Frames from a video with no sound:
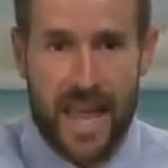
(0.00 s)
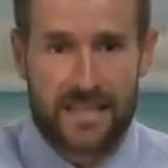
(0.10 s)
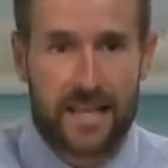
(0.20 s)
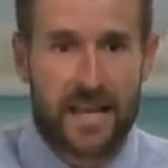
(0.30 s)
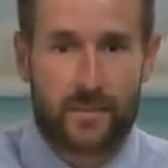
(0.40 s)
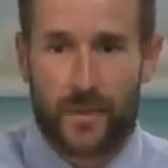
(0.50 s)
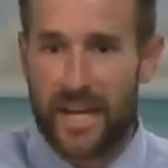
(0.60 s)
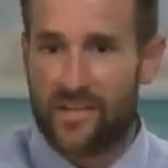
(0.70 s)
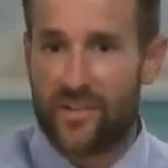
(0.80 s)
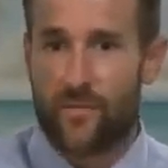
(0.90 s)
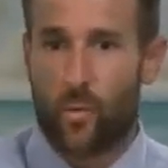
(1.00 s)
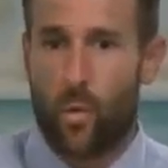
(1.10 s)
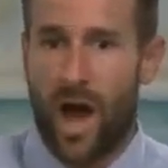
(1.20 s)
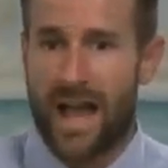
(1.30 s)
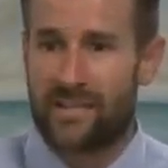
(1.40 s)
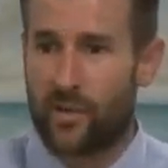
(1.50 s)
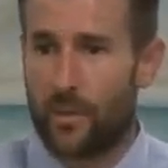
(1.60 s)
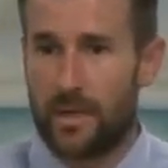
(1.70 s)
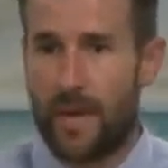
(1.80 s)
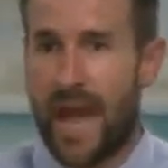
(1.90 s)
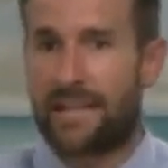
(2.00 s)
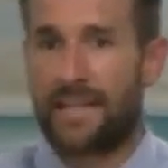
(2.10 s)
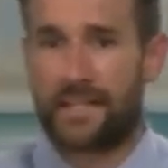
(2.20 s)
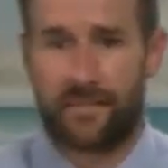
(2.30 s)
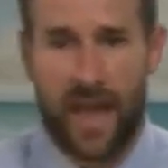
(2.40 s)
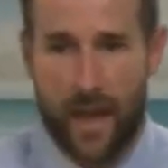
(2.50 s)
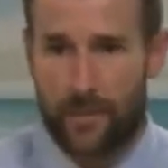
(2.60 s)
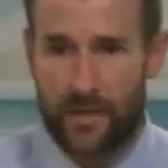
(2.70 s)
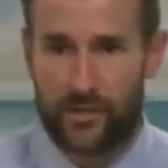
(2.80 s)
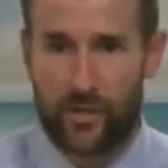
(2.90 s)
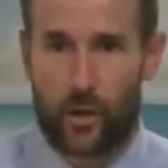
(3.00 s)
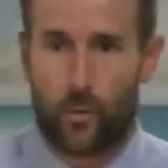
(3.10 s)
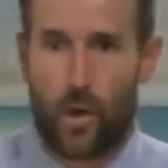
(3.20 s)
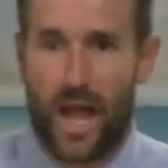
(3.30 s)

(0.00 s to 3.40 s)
as an explanation for why so many bad things have happened to Job,